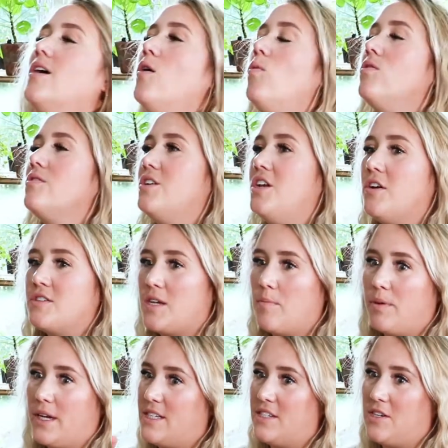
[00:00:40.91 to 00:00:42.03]
family, one
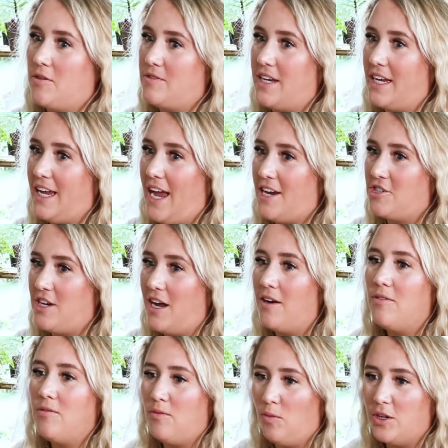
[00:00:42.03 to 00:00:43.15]
side is very
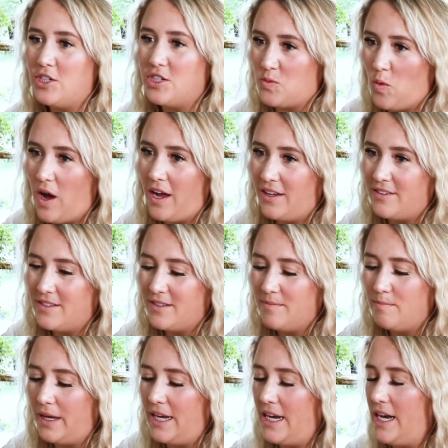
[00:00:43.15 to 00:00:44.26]
loud and the other
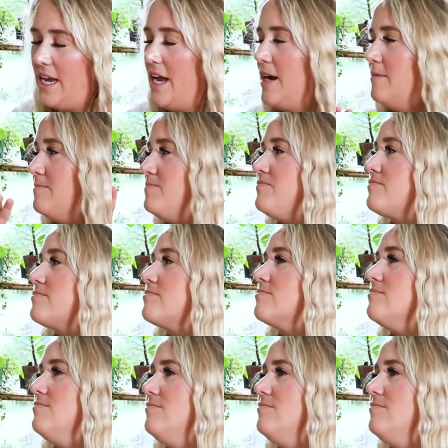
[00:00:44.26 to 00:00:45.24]
is very calm.